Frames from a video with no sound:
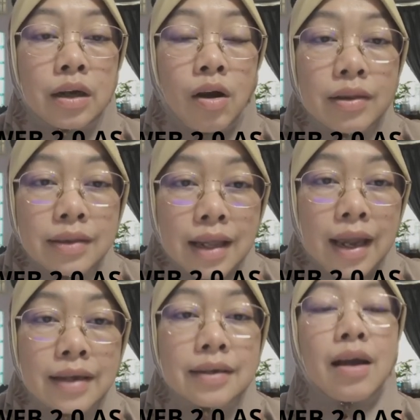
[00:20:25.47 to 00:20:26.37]

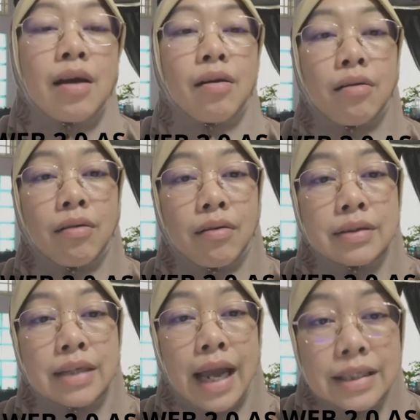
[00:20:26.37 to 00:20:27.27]
content or
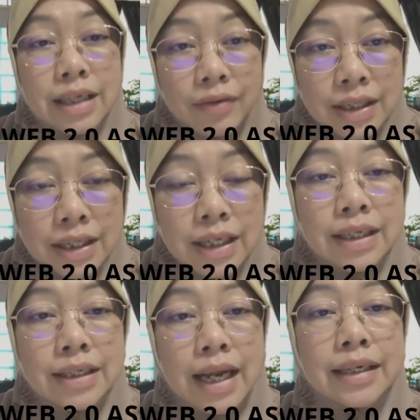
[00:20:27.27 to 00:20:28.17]
the activity
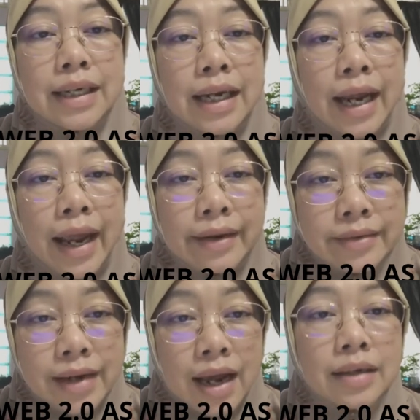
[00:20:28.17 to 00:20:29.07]
that they
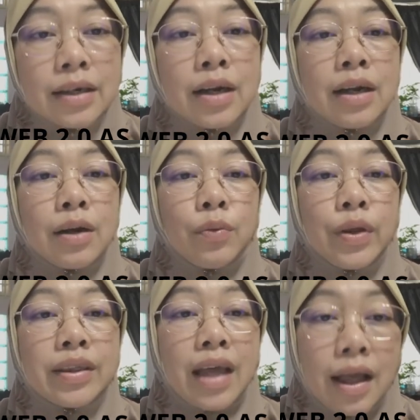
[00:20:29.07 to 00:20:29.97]
have done
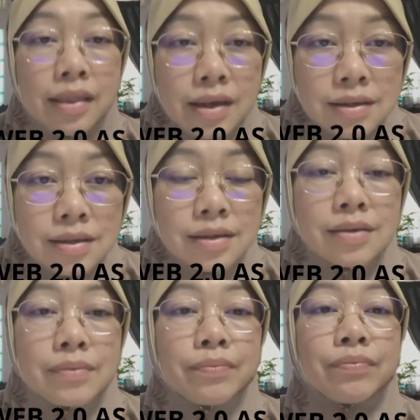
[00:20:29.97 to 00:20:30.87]
with others
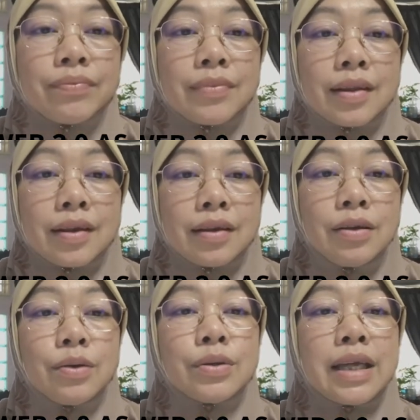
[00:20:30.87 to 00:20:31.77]

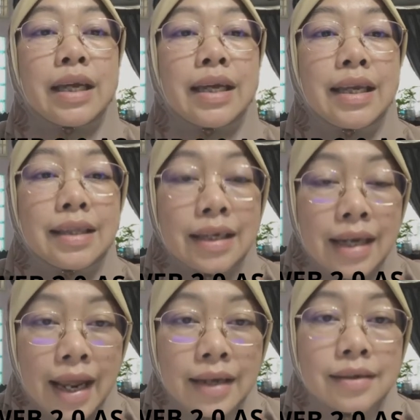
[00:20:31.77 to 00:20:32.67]
using
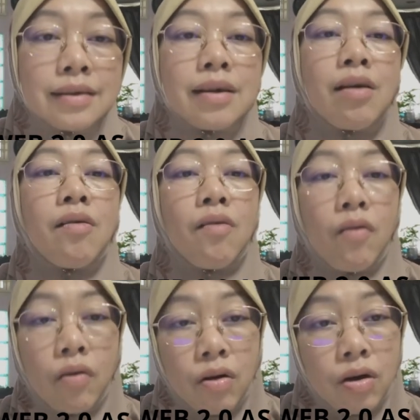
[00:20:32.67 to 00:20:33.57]
internet
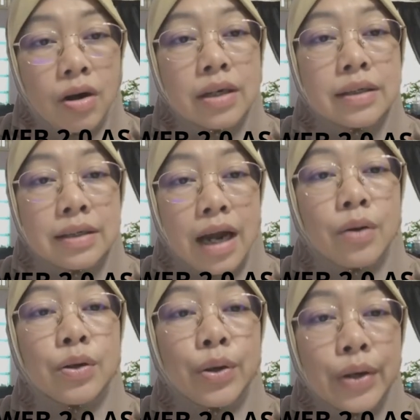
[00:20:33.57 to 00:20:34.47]
or
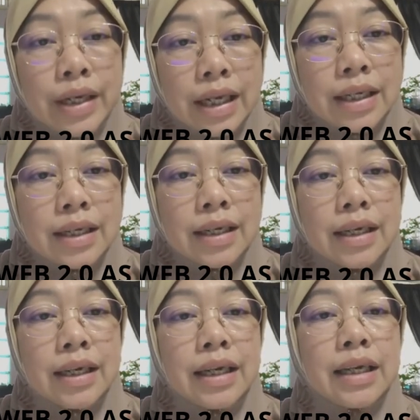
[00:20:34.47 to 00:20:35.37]
download it
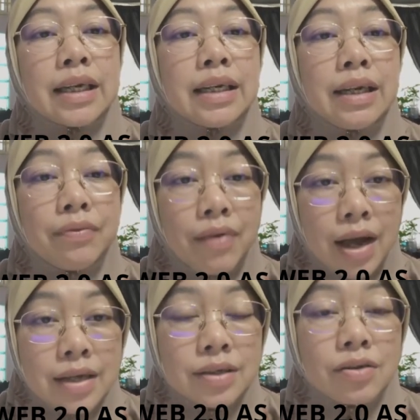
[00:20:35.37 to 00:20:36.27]
in the
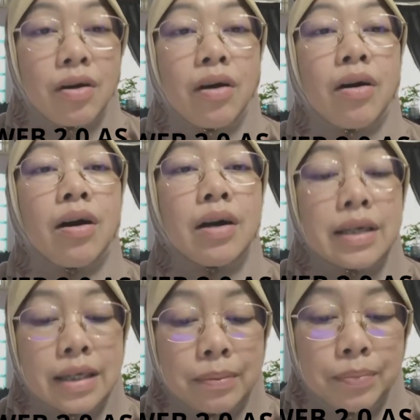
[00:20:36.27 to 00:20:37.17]
device or
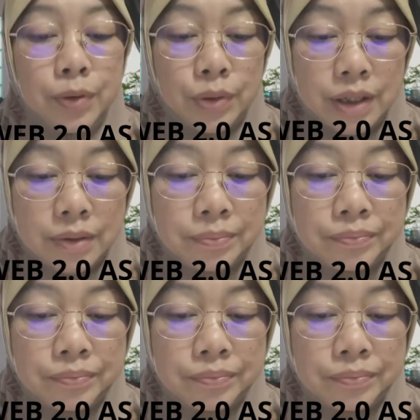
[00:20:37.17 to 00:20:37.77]
computer.